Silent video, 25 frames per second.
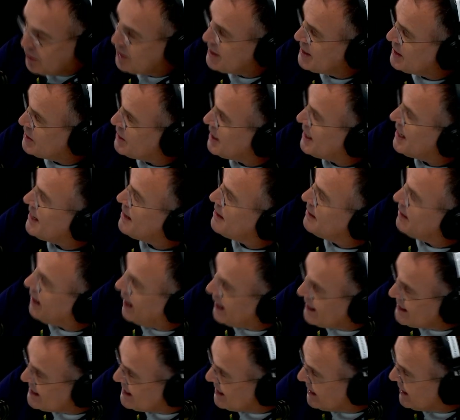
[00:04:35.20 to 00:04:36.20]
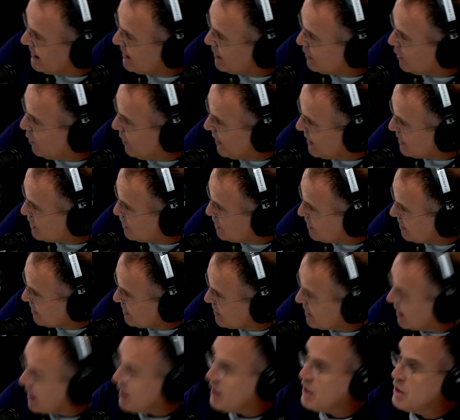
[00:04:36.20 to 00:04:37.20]
You did 19
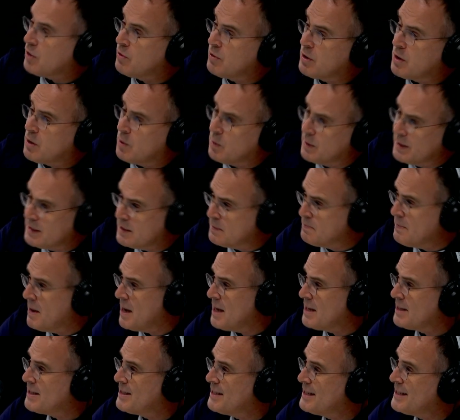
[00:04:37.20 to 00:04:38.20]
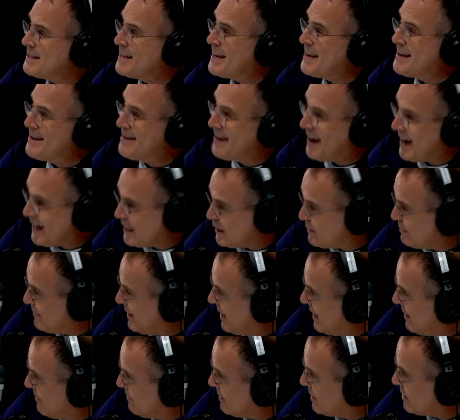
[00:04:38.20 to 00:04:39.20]
questions. You're a quizmaster's
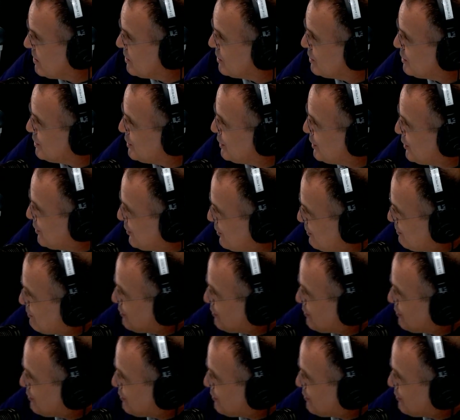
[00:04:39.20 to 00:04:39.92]
nightmare because you